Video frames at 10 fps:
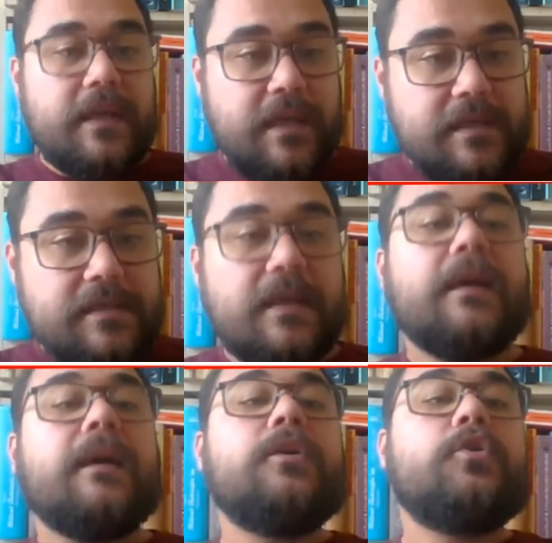is
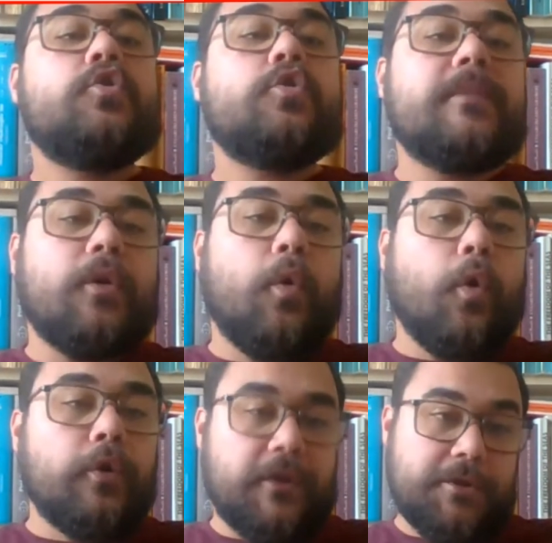human
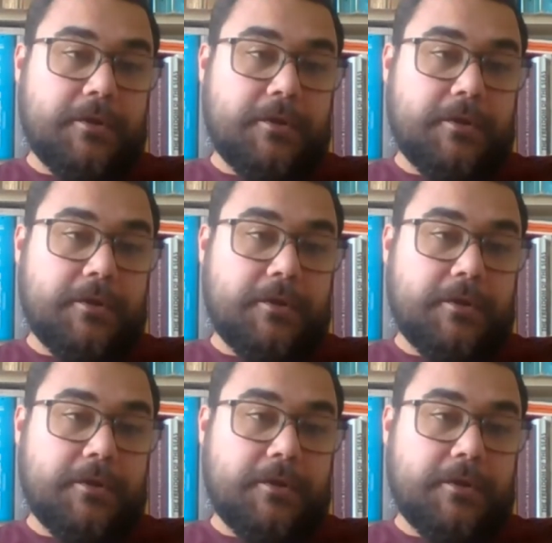honor,